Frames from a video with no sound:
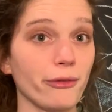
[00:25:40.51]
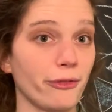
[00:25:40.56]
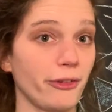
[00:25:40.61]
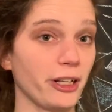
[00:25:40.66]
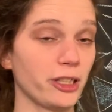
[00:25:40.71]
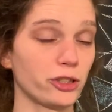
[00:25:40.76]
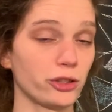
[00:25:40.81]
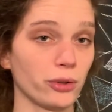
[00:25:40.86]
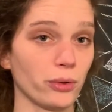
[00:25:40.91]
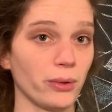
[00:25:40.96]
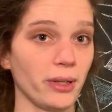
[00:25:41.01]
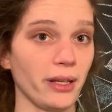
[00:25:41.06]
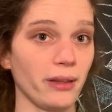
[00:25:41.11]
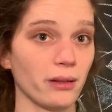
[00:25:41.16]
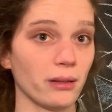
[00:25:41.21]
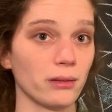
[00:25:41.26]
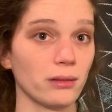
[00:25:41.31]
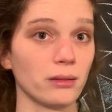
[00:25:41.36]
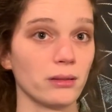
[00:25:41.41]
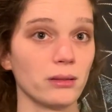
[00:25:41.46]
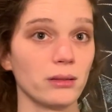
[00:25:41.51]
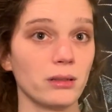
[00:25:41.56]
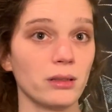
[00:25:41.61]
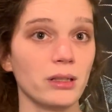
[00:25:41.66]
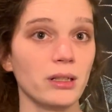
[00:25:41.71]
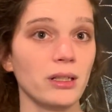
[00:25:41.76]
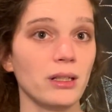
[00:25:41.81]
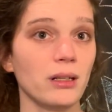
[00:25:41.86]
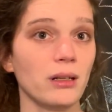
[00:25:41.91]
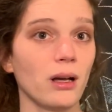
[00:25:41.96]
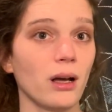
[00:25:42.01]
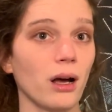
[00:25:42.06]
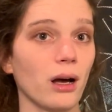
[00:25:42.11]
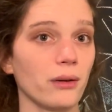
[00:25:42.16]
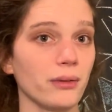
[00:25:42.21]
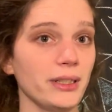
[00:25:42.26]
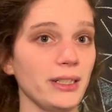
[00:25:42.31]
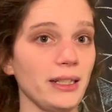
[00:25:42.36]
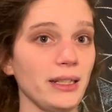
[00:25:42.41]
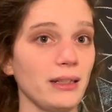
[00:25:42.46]
fictional either.
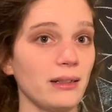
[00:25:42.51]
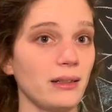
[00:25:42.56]
Already in